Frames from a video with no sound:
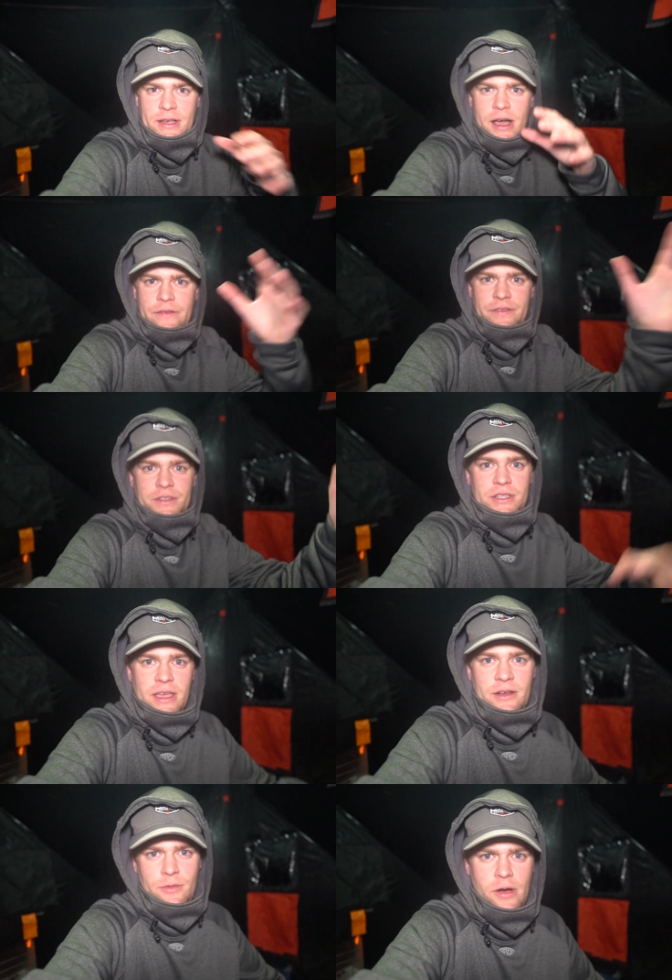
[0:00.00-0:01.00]
off, and just
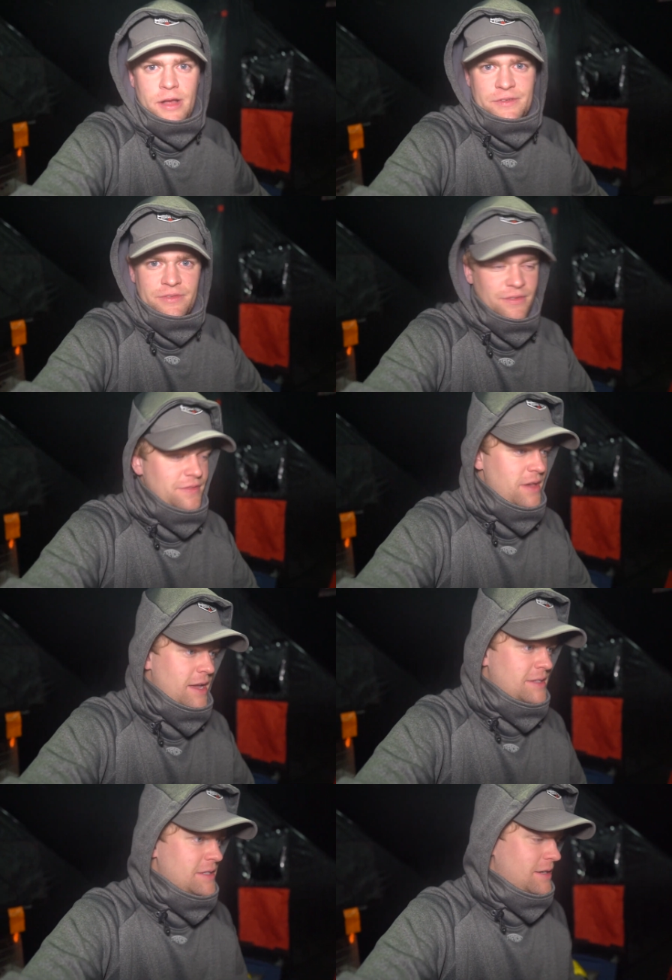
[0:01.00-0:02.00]
kind of watch for the
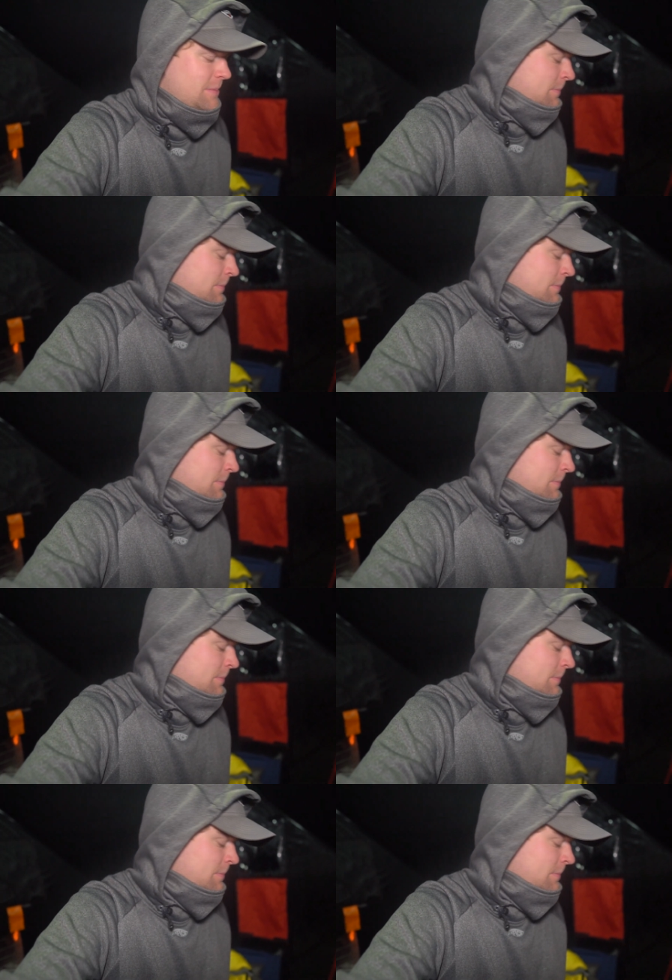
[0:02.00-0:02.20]
flags here.